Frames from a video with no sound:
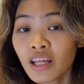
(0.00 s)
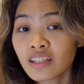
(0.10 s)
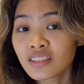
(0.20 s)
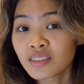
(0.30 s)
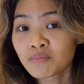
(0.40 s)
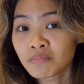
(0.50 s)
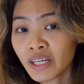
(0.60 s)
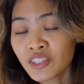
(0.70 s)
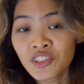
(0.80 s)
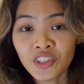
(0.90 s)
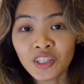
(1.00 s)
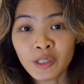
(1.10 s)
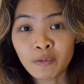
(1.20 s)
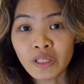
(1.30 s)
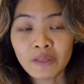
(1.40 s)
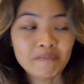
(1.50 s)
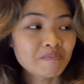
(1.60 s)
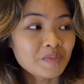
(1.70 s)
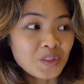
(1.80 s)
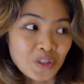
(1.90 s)
that's my journey with
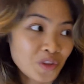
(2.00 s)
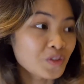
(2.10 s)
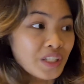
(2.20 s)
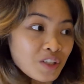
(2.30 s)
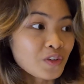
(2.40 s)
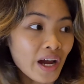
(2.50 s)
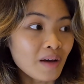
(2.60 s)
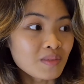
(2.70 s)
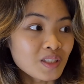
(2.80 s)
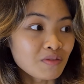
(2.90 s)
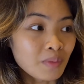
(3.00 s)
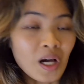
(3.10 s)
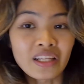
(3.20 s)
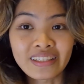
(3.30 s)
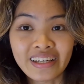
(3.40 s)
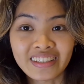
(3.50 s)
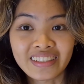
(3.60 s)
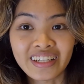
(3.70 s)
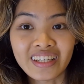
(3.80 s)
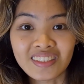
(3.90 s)
3 grams of
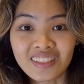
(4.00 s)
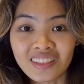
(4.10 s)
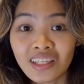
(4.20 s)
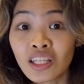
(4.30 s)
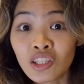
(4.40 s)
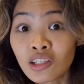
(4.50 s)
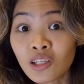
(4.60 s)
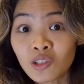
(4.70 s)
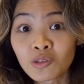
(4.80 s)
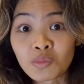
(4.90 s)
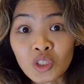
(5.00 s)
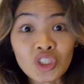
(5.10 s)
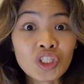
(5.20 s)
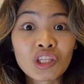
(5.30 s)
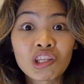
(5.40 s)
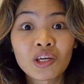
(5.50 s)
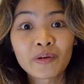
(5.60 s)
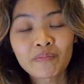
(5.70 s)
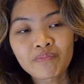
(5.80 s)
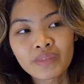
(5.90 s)
polylactic acid and the electromachine thing.